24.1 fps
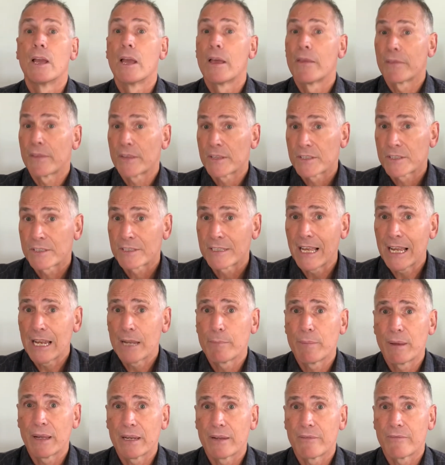The seller
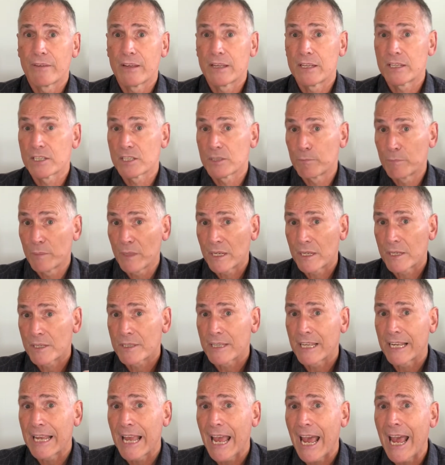benefits because
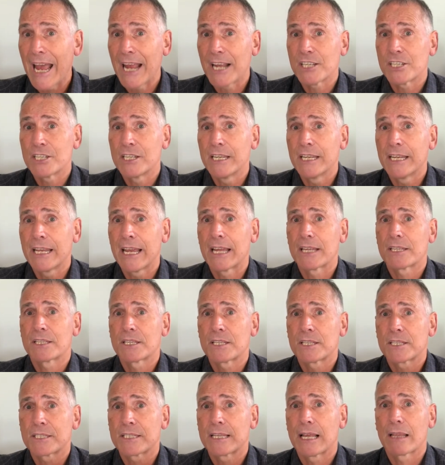they actually get to
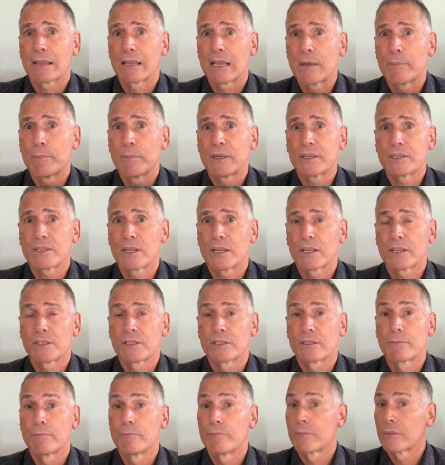sell their
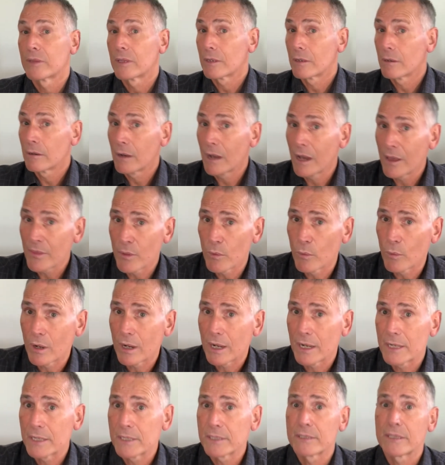business.
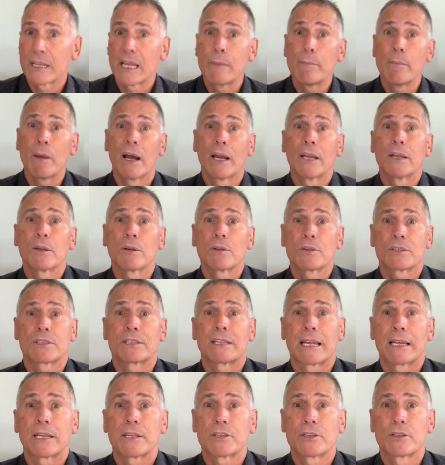Otherwise, they might not
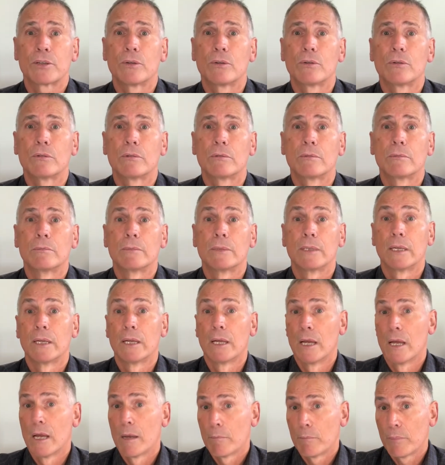sell at all.
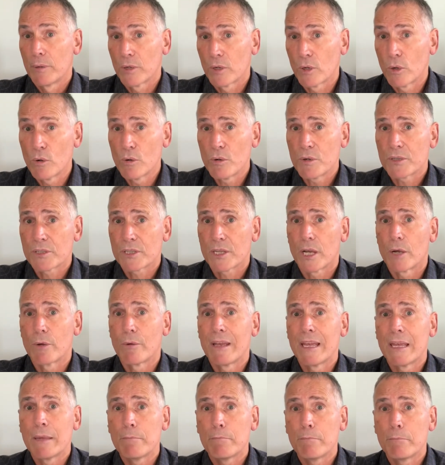But also
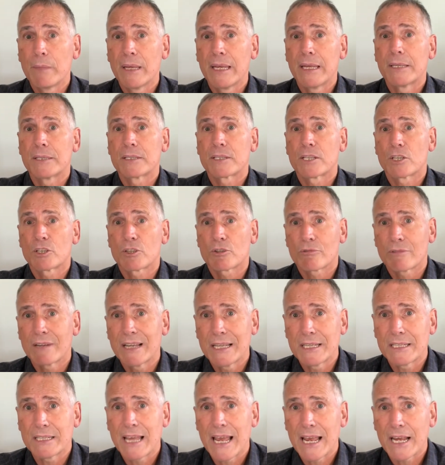it means the
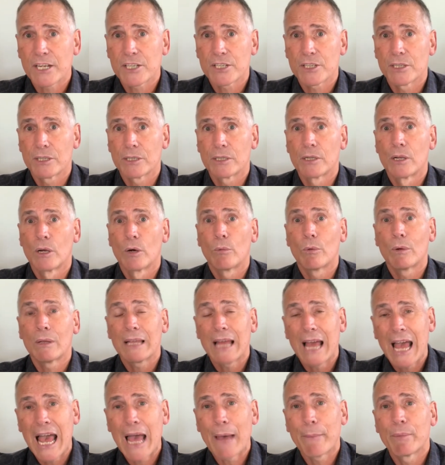transaction will
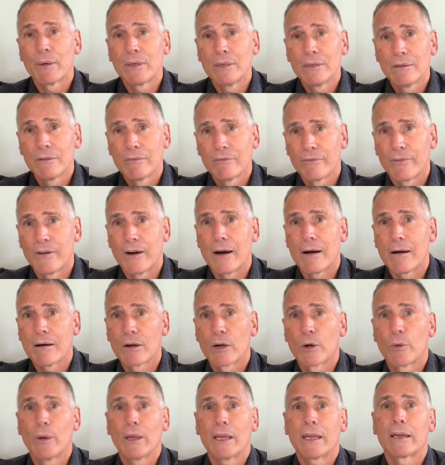happen far
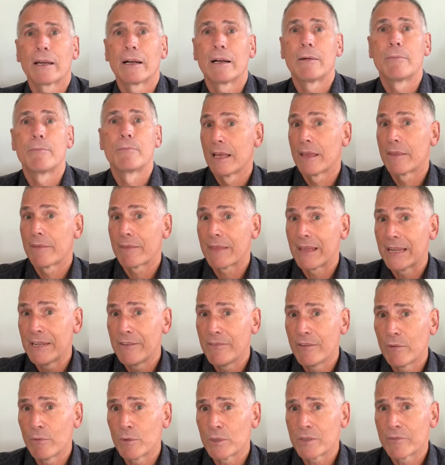quicker than if
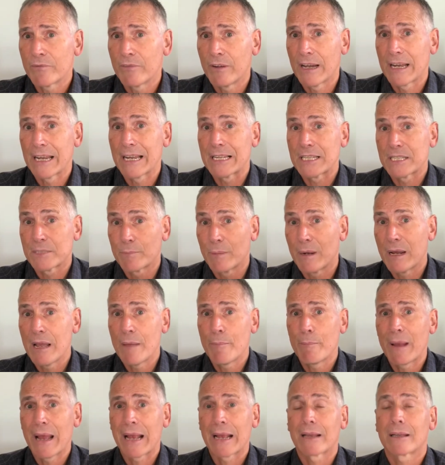it was financed by a
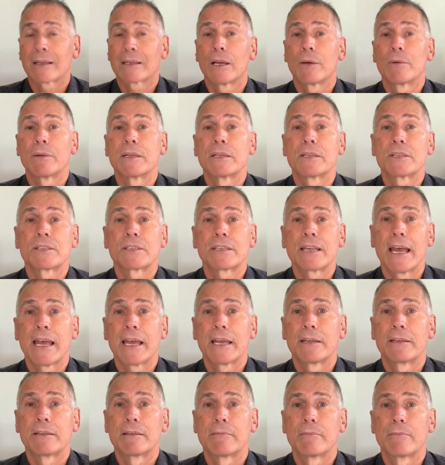bank loan instead.